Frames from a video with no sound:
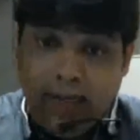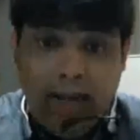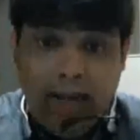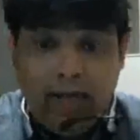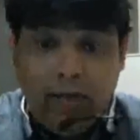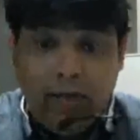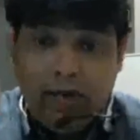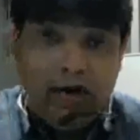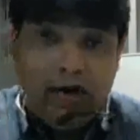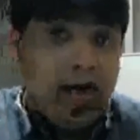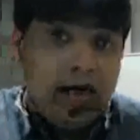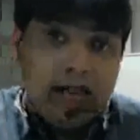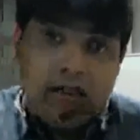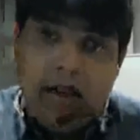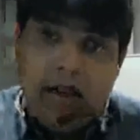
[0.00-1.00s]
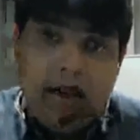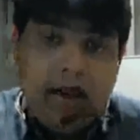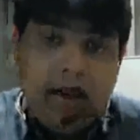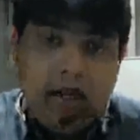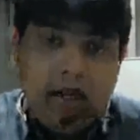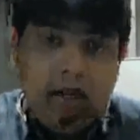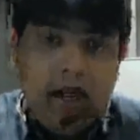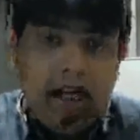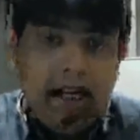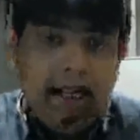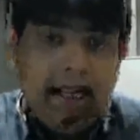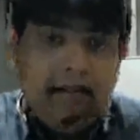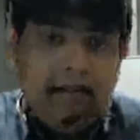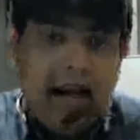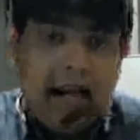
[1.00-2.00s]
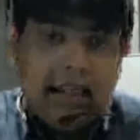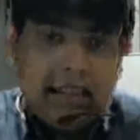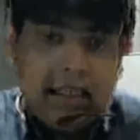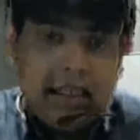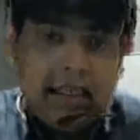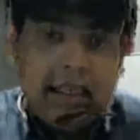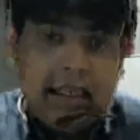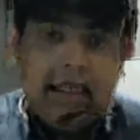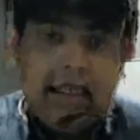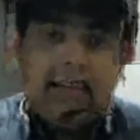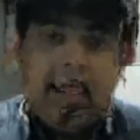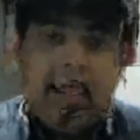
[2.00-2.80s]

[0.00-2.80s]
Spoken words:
Entire company. See, you only gave the answer.